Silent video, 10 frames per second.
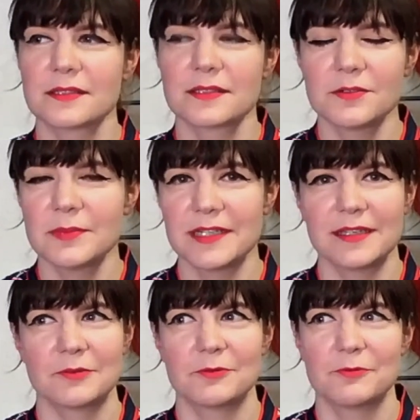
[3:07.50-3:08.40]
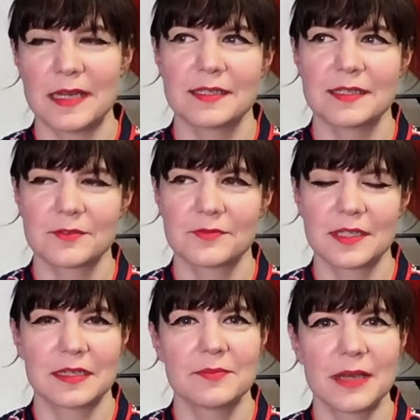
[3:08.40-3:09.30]
so many ways of
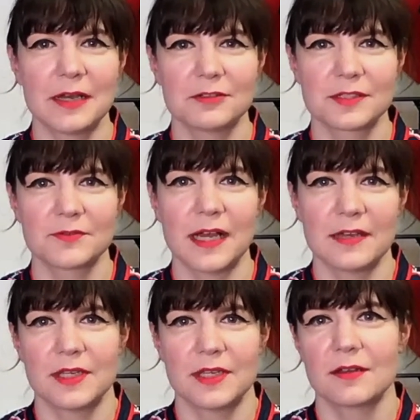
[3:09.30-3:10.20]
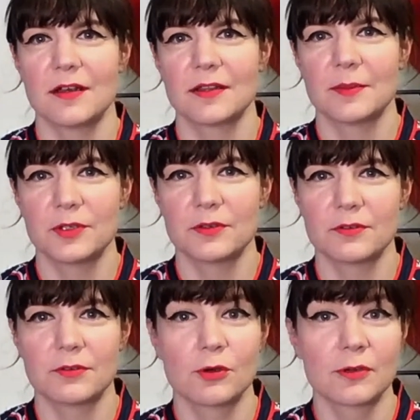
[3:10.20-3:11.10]
thinking about surviving on the moon
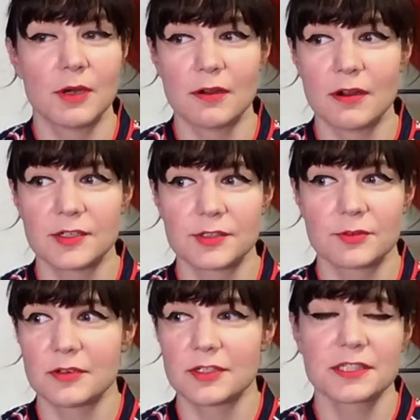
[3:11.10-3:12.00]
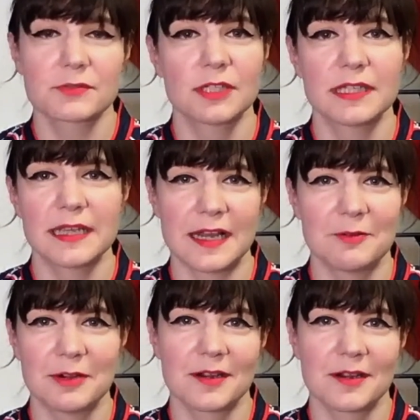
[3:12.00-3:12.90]
or Mars or just really
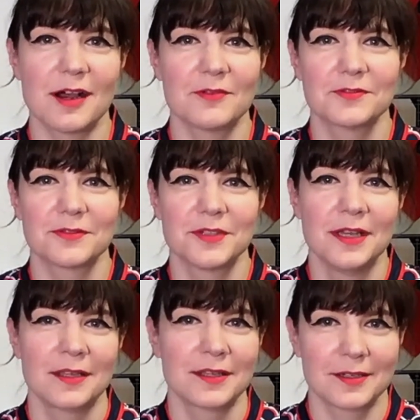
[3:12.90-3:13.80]
anywhere off of the